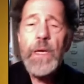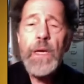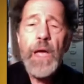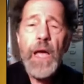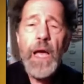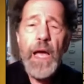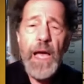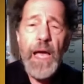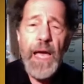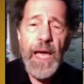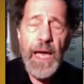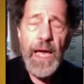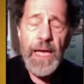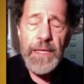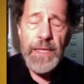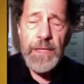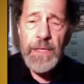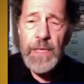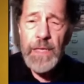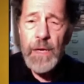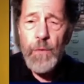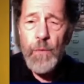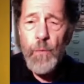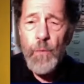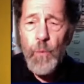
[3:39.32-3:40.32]
And
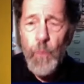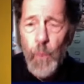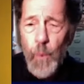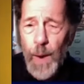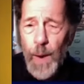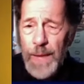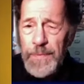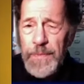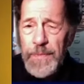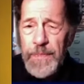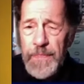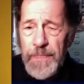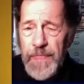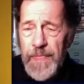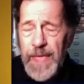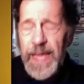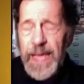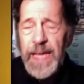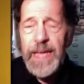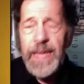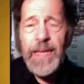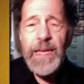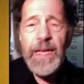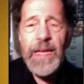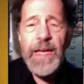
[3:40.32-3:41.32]
what
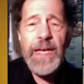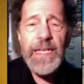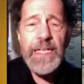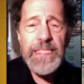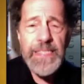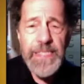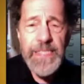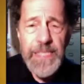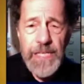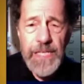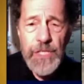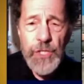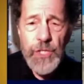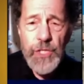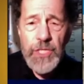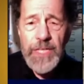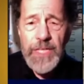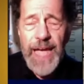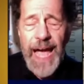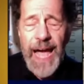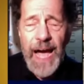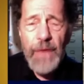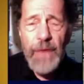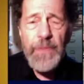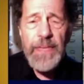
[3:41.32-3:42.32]
they essentially,
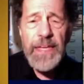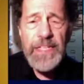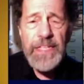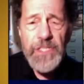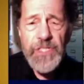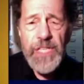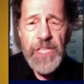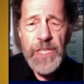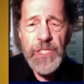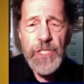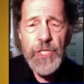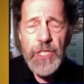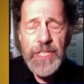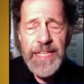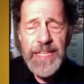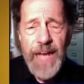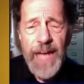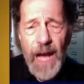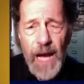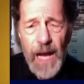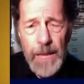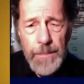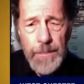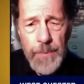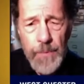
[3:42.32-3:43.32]
how they essentially
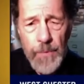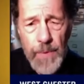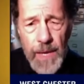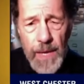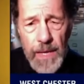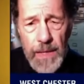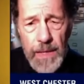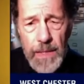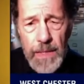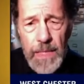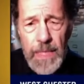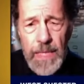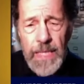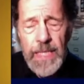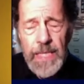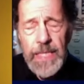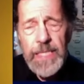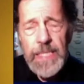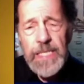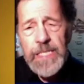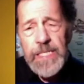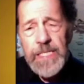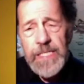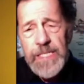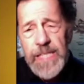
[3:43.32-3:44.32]
operate
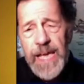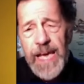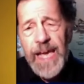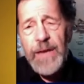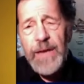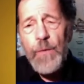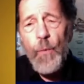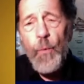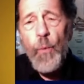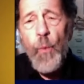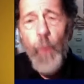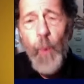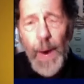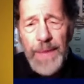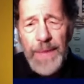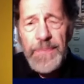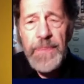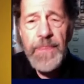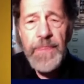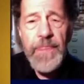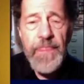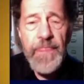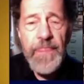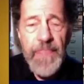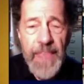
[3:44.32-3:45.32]
is that what
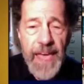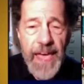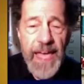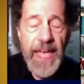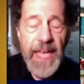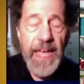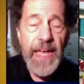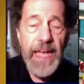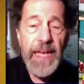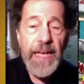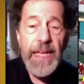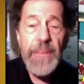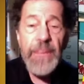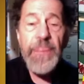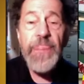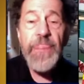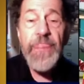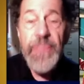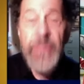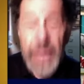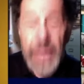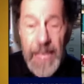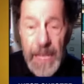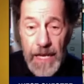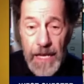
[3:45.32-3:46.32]
they
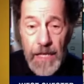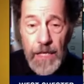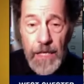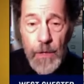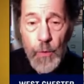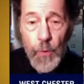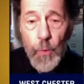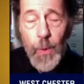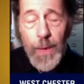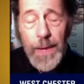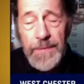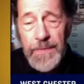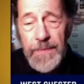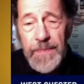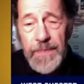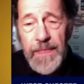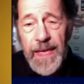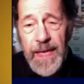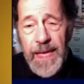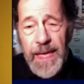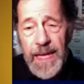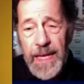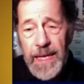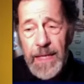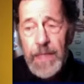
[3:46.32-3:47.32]
think, what
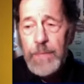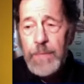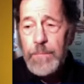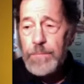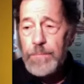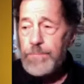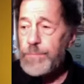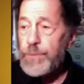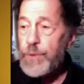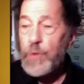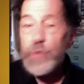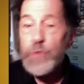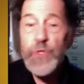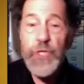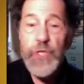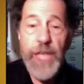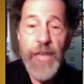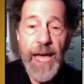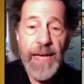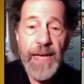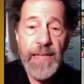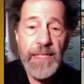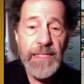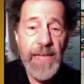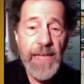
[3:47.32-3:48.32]
they
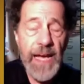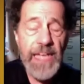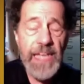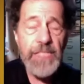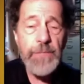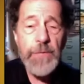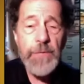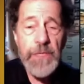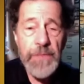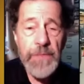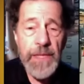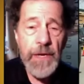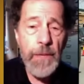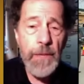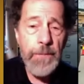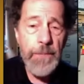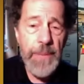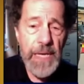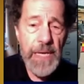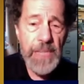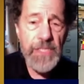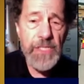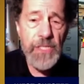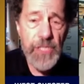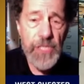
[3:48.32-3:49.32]
project as in their
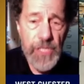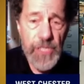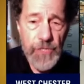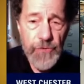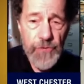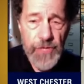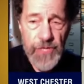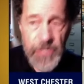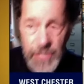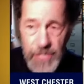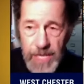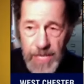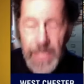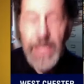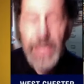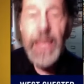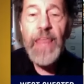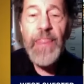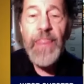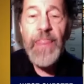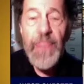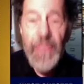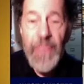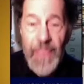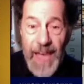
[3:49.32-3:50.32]
best interest,
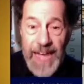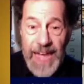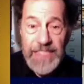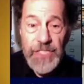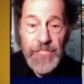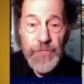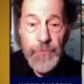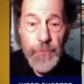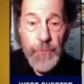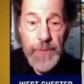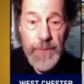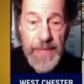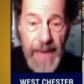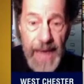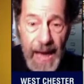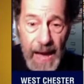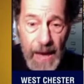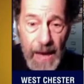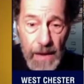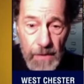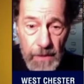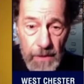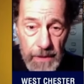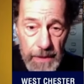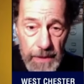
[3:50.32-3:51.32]
that's
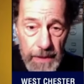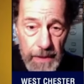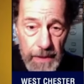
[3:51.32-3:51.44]
reality.